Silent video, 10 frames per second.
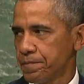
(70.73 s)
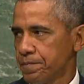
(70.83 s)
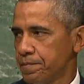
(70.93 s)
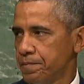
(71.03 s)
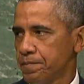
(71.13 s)

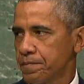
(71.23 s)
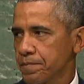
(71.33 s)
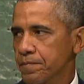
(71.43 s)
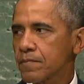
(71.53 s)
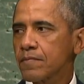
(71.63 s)

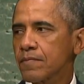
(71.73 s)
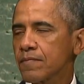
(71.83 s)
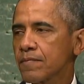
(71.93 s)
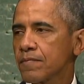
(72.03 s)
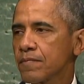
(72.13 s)

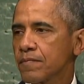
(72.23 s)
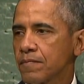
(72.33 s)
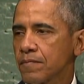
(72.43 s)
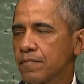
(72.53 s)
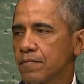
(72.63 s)

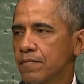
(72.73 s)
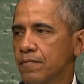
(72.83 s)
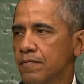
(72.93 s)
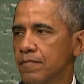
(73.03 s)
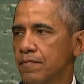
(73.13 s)

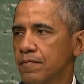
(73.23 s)
(silence)